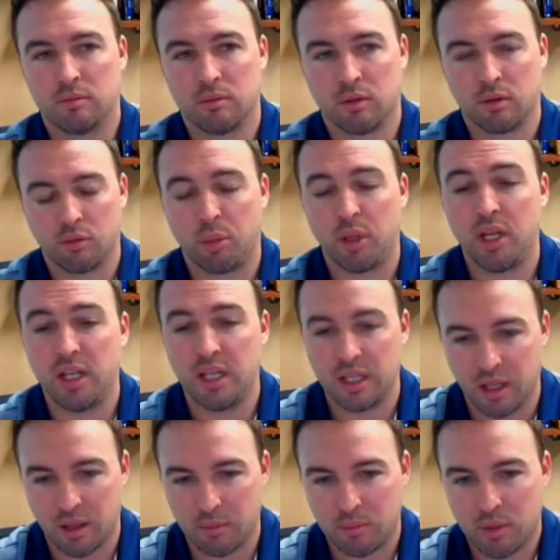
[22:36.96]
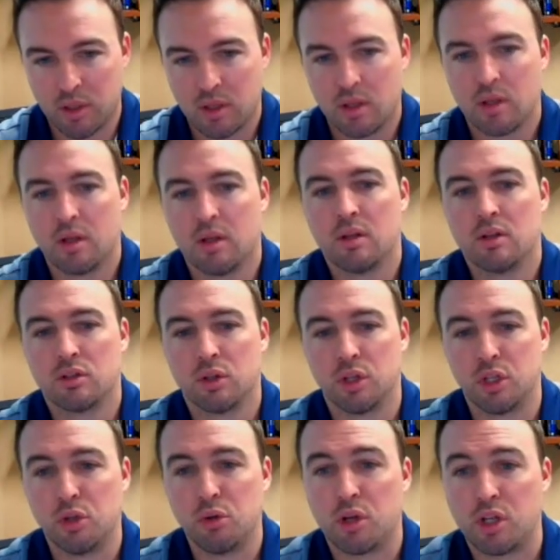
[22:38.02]
repeating them so that
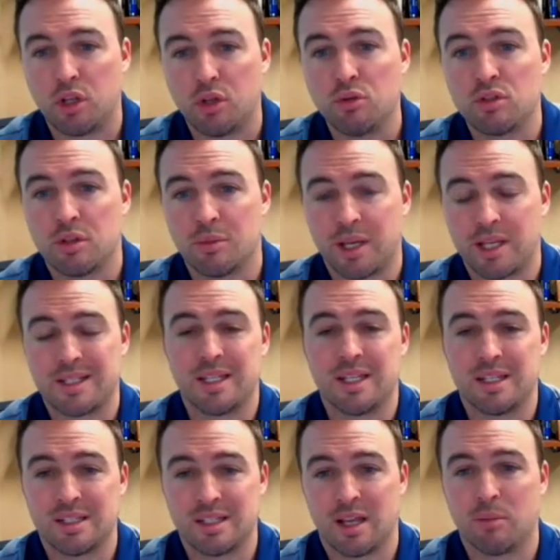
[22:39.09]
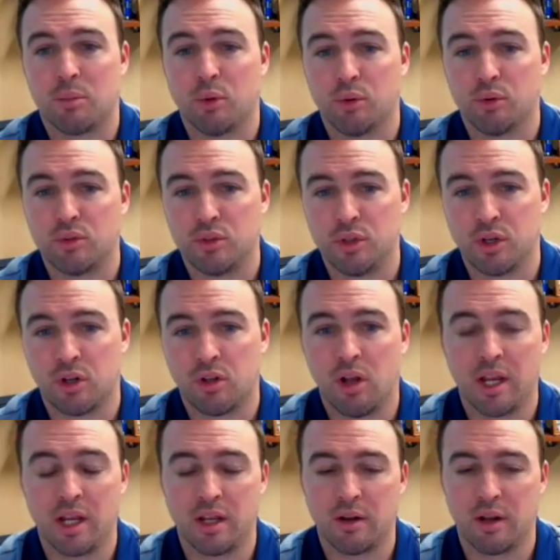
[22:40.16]
you can use them as the example to your
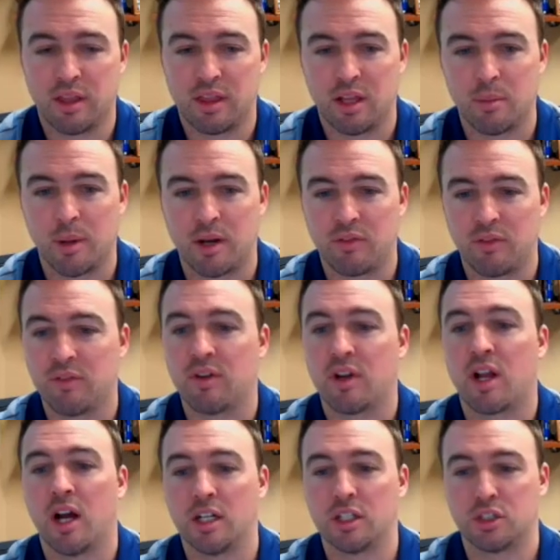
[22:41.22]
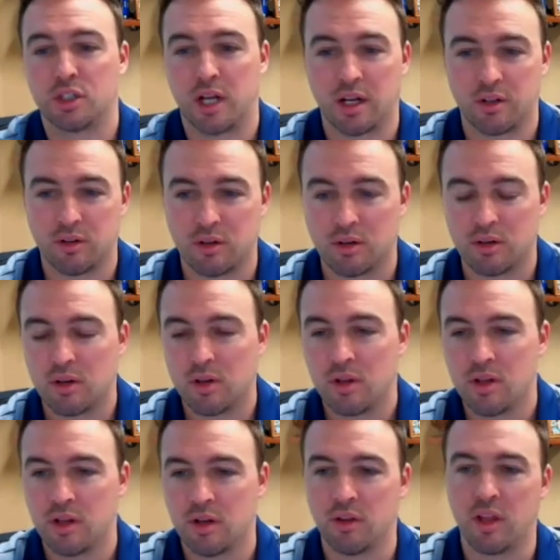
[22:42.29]
client. I think about if you have a contractor,
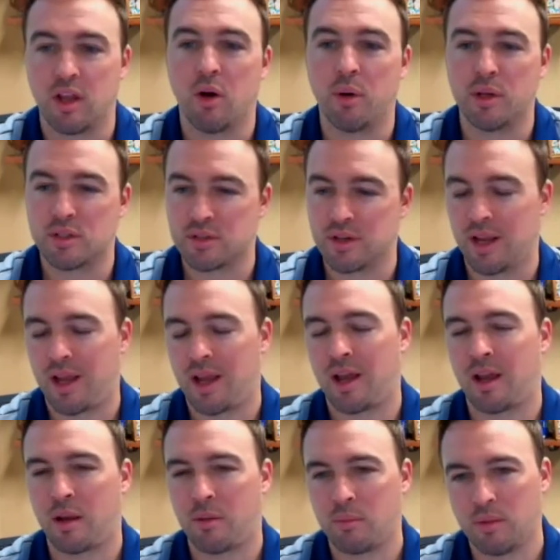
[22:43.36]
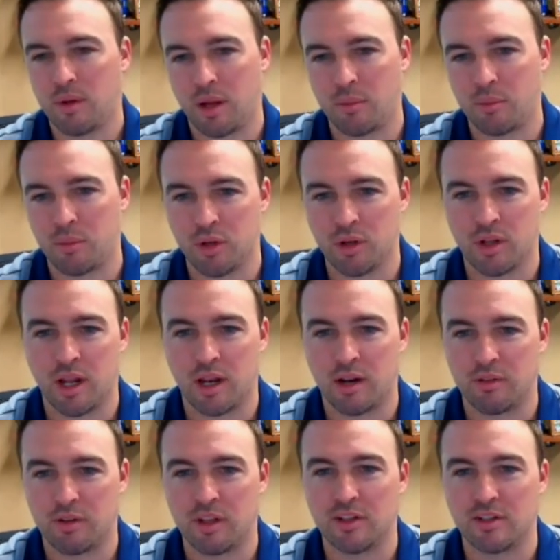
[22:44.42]
they always like, I'm good. I
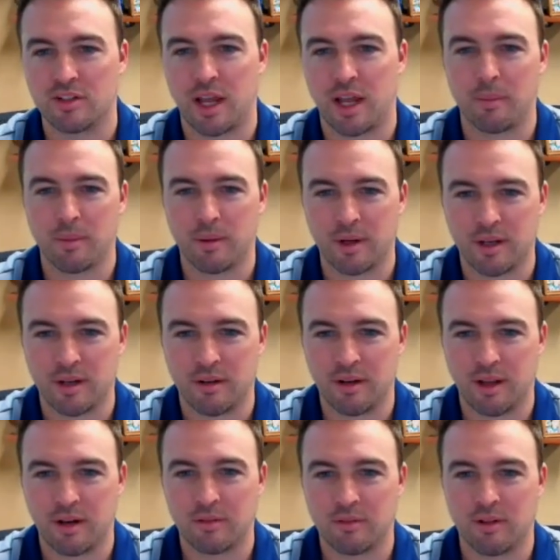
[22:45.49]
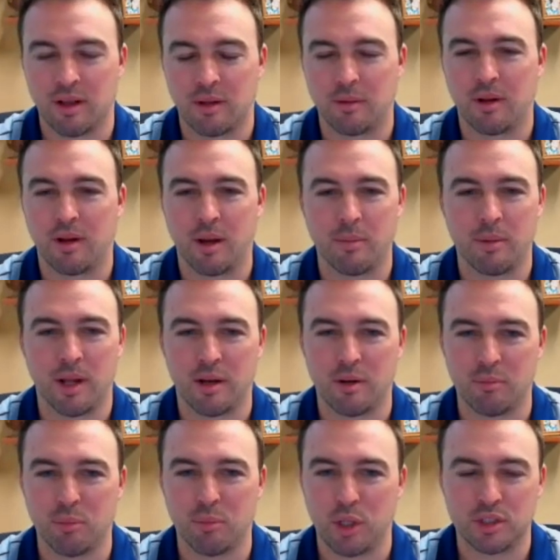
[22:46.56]
don't need cyber. I'm not
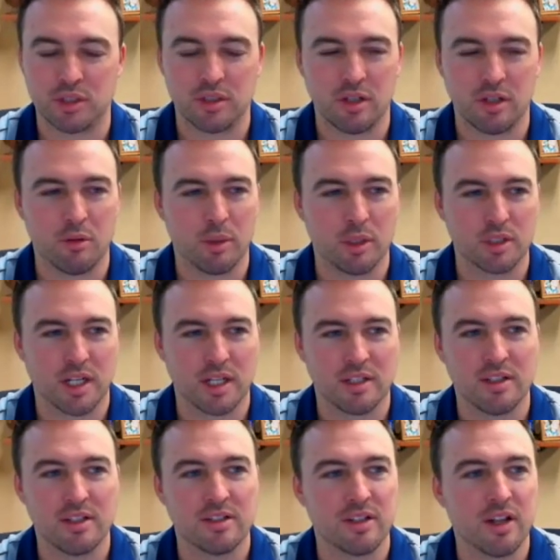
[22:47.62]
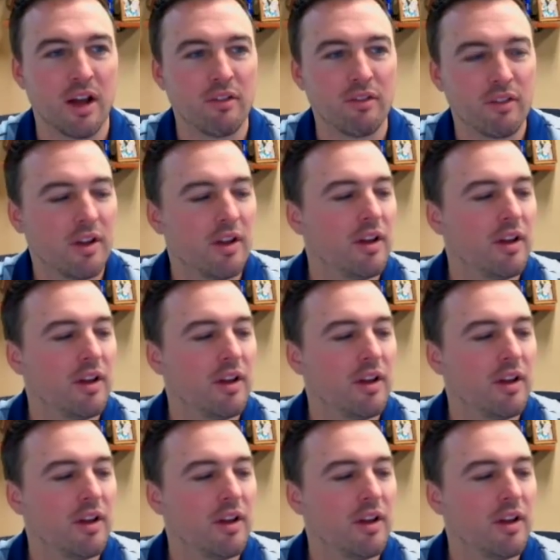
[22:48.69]
into a bunch of IT stuff.